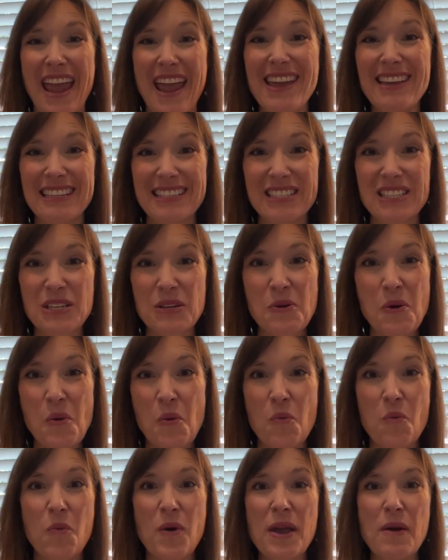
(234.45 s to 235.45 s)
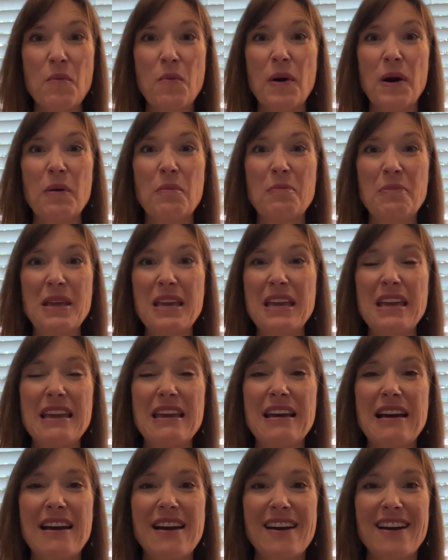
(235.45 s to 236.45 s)
and we will
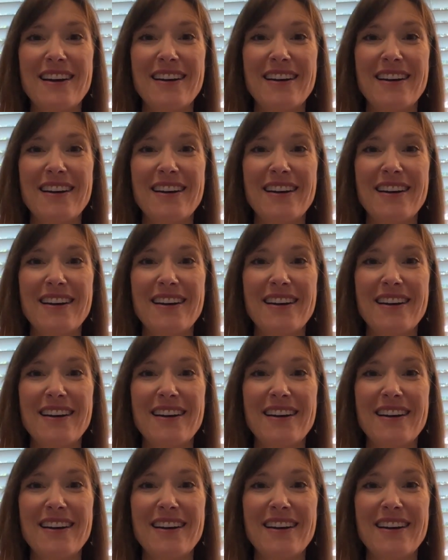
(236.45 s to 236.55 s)
be